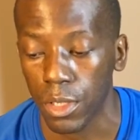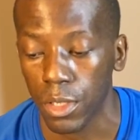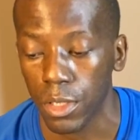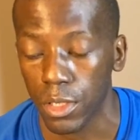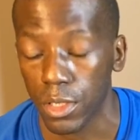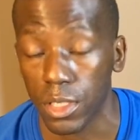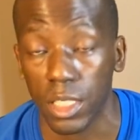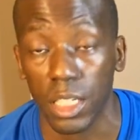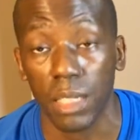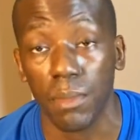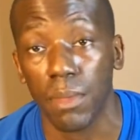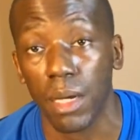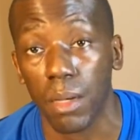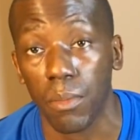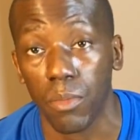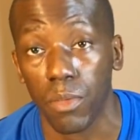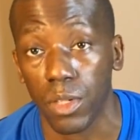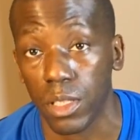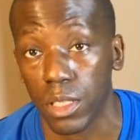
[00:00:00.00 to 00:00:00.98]
to team
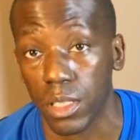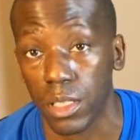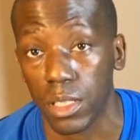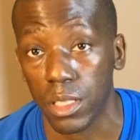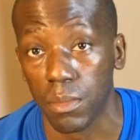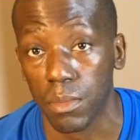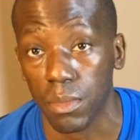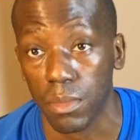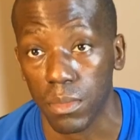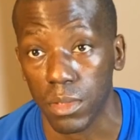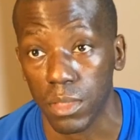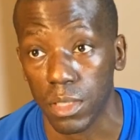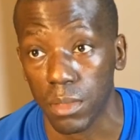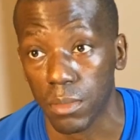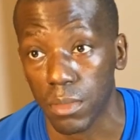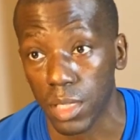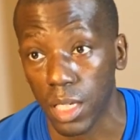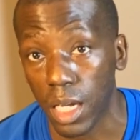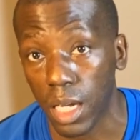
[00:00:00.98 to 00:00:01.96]
up with some
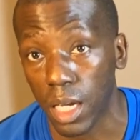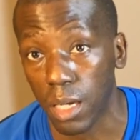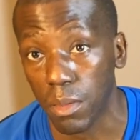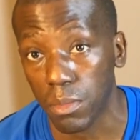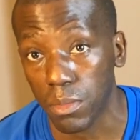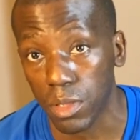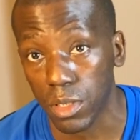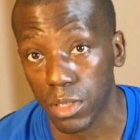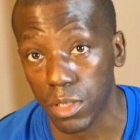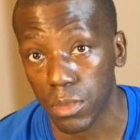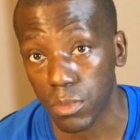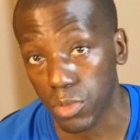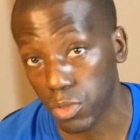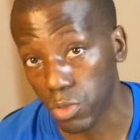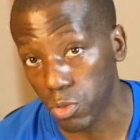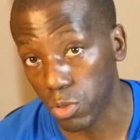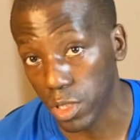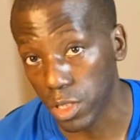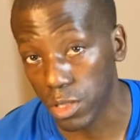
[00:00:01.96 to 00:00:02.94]

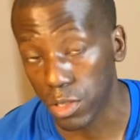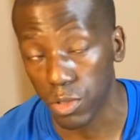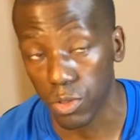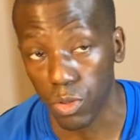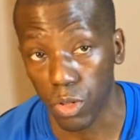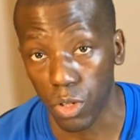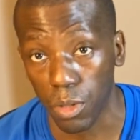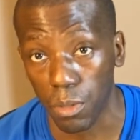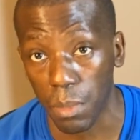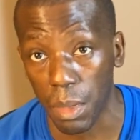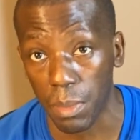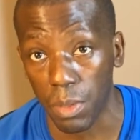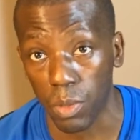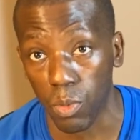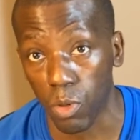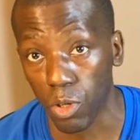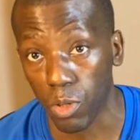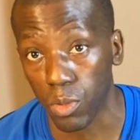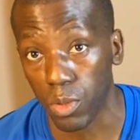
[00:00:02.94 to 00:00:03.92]
students, or maybe
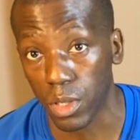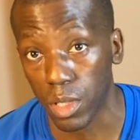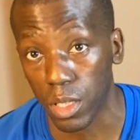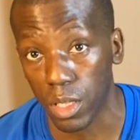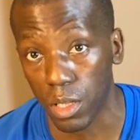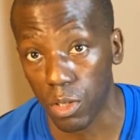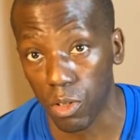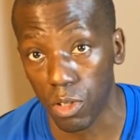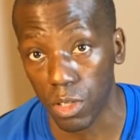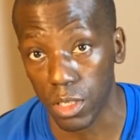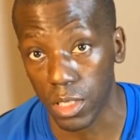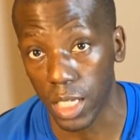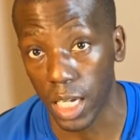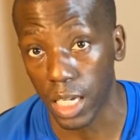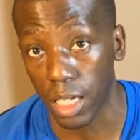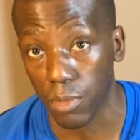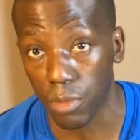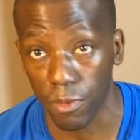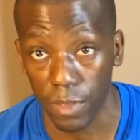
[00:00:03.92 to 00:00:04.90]
work with alongside
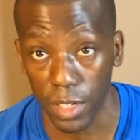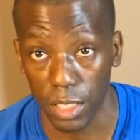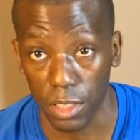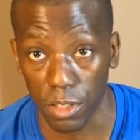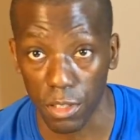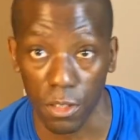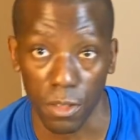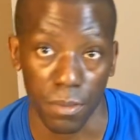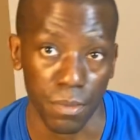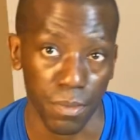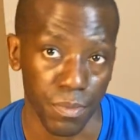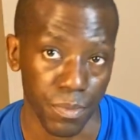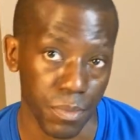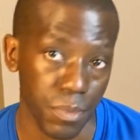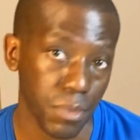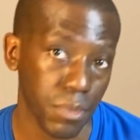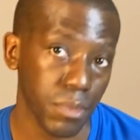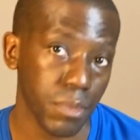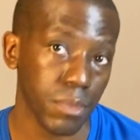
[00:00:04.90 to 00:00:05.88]
a professor
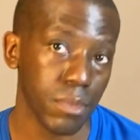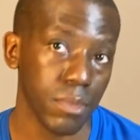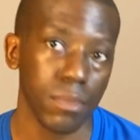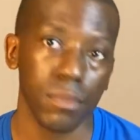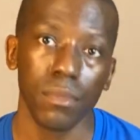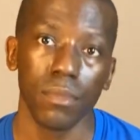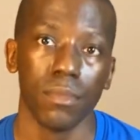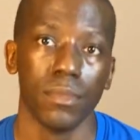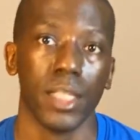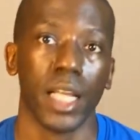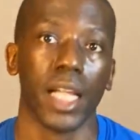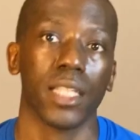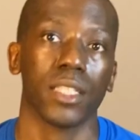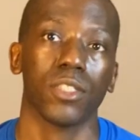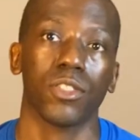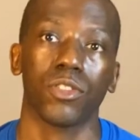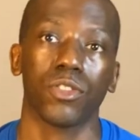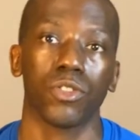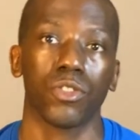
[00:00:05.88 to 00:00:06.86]
that
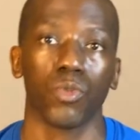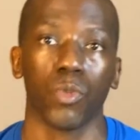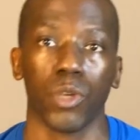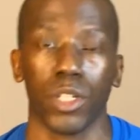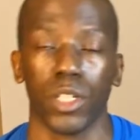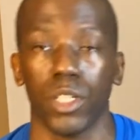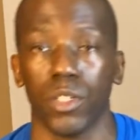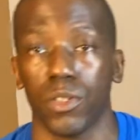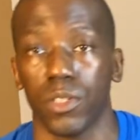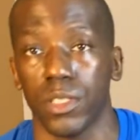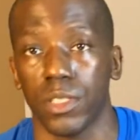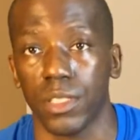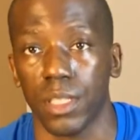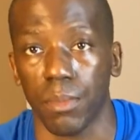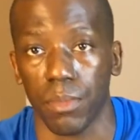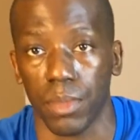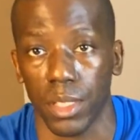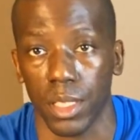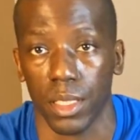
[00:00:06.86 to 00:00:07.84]
is working on
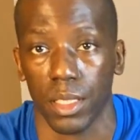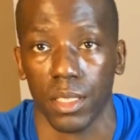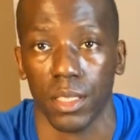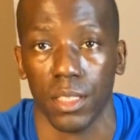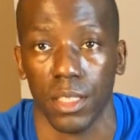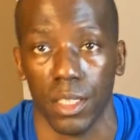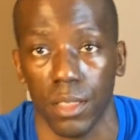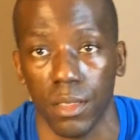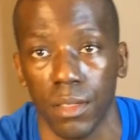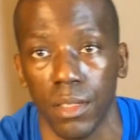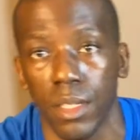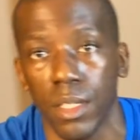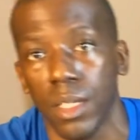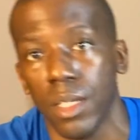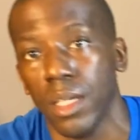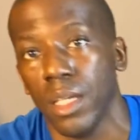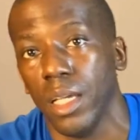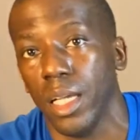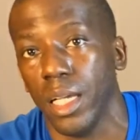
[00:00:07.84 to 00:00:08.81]
something,
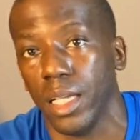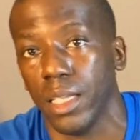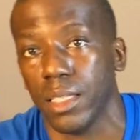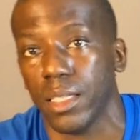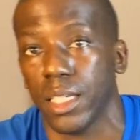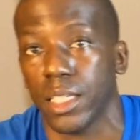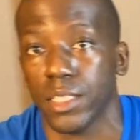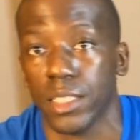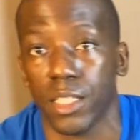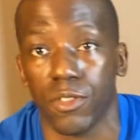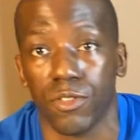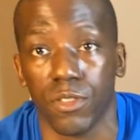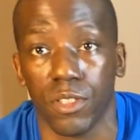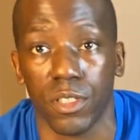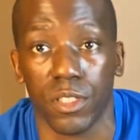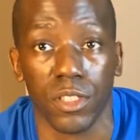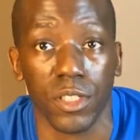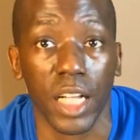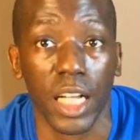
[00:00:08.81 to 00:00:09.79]
and that's
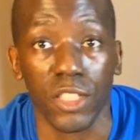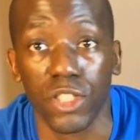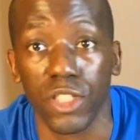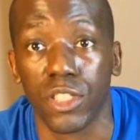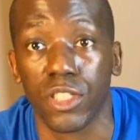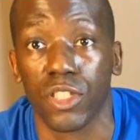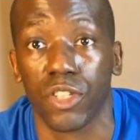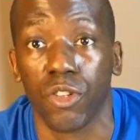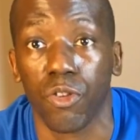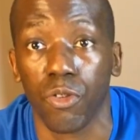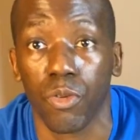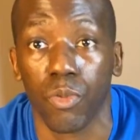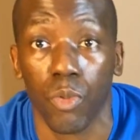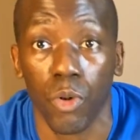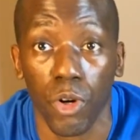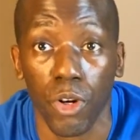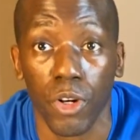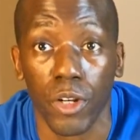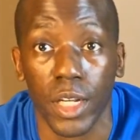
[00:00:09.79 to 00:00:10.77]
just not just to go to
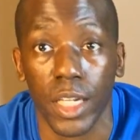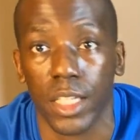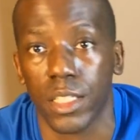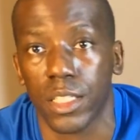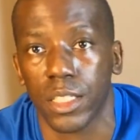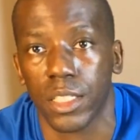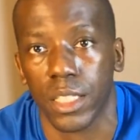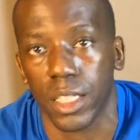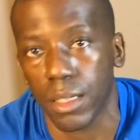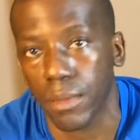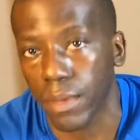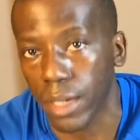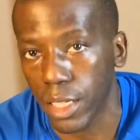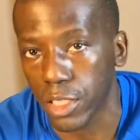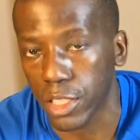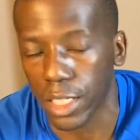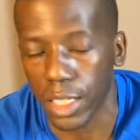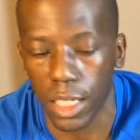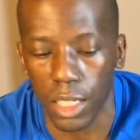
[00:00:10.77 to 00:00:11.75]
work and just get a
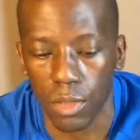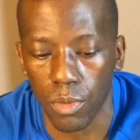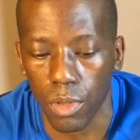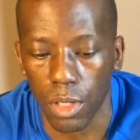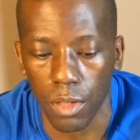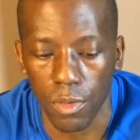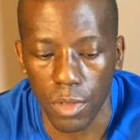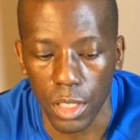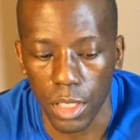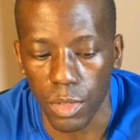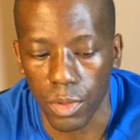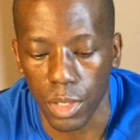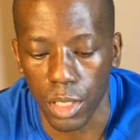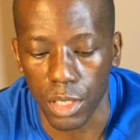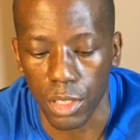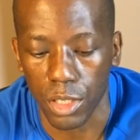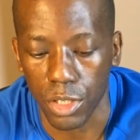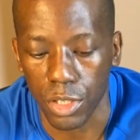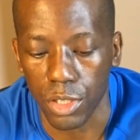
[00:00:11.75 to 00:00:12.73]
paycheck. I don't really want
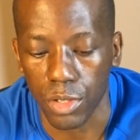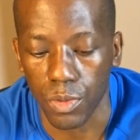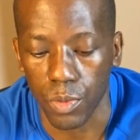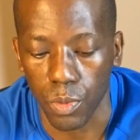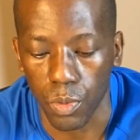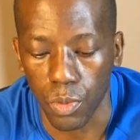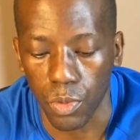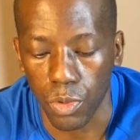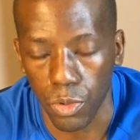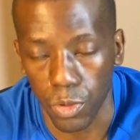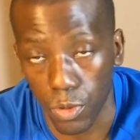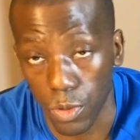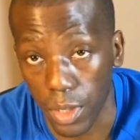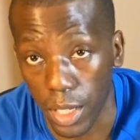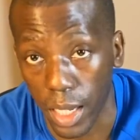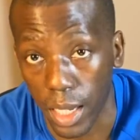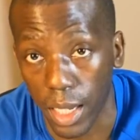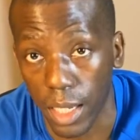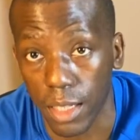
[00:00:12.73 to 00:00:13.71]
to just do
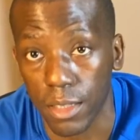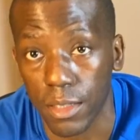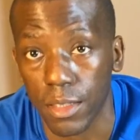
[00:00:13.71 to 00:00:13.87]
that.